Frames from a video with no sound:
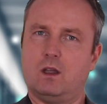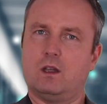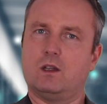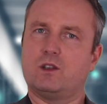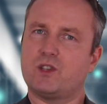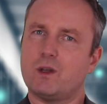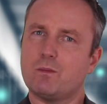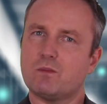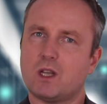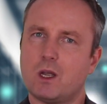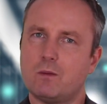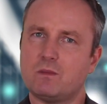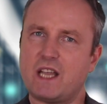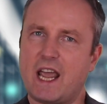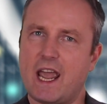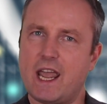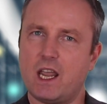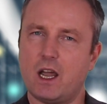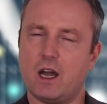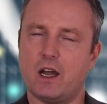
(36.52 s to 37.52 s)
Sometimes
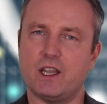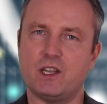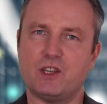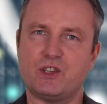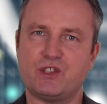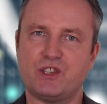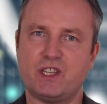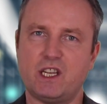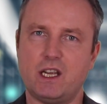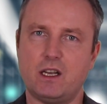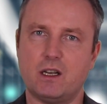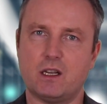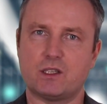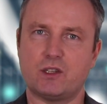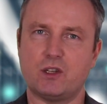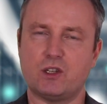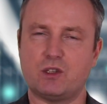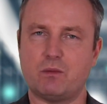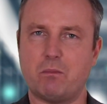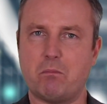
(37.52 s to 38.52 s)
AI is seen as
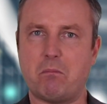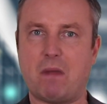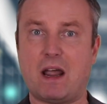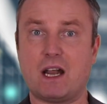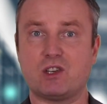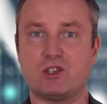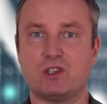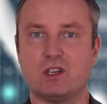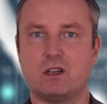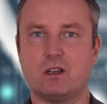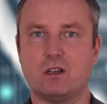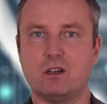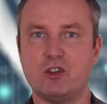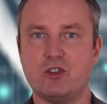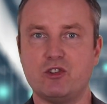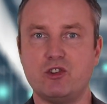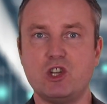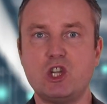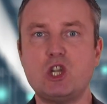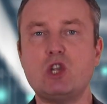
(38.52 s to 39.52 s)
this magical
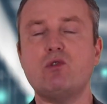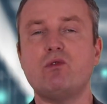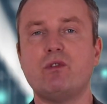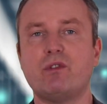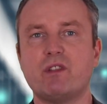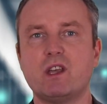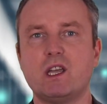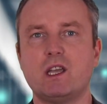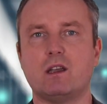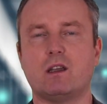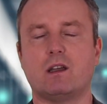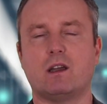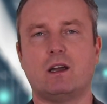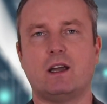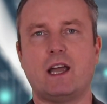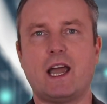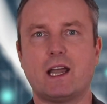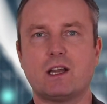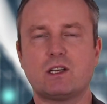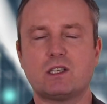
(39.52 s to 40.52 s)
new thing.
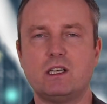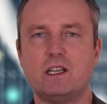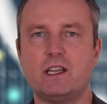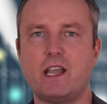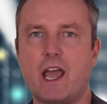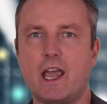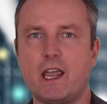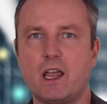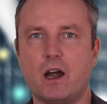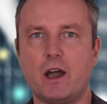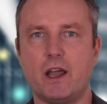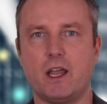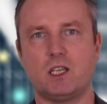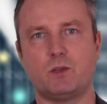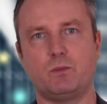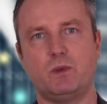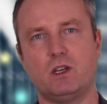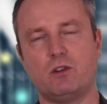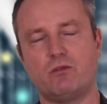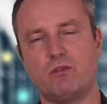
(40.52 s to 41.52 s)
Actually, AI has
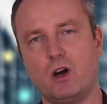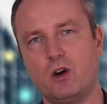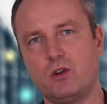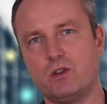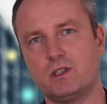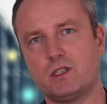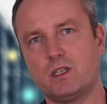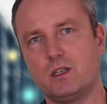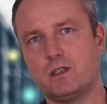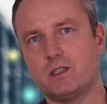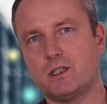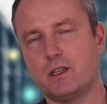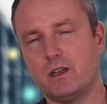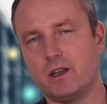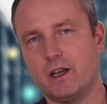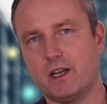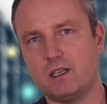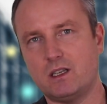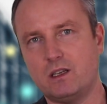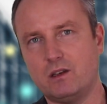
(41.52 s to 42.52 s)
been around since the
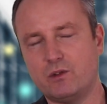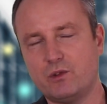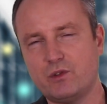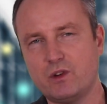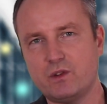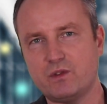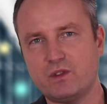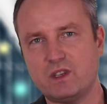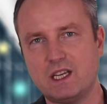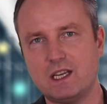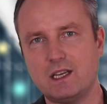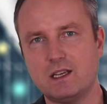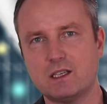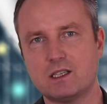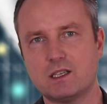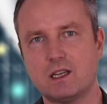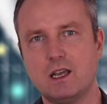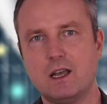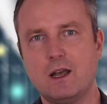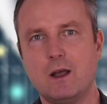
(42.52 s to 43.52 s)

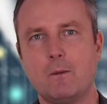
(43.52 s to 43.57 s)
1950s.